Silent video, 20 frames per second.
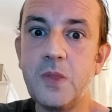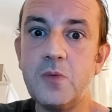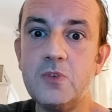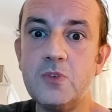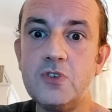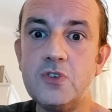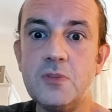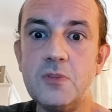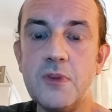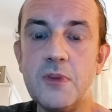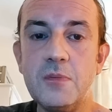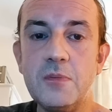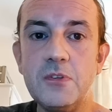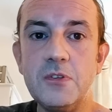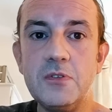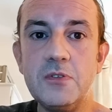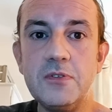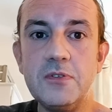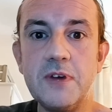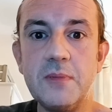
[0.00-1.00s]
which other members
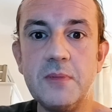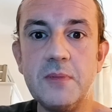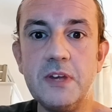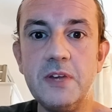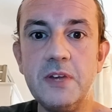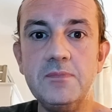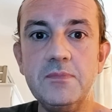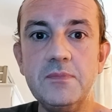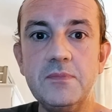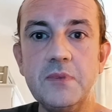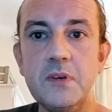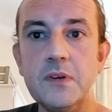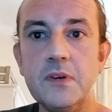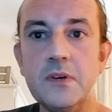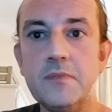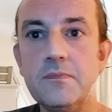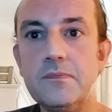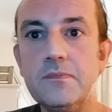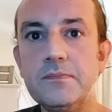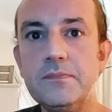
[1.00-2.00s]
of the family um,
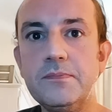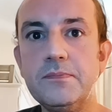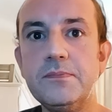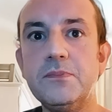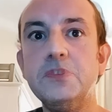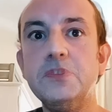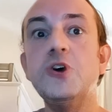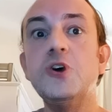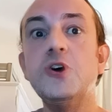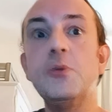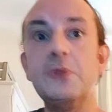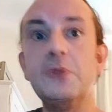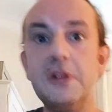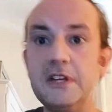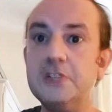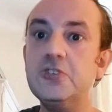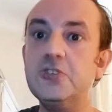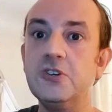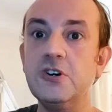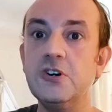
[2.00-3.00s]

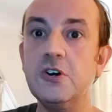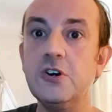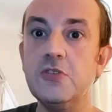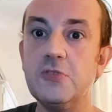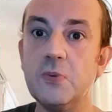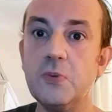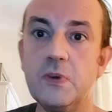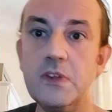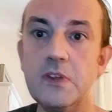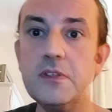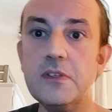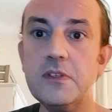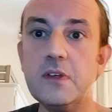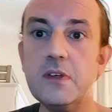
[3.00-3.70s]
predominantly took over with.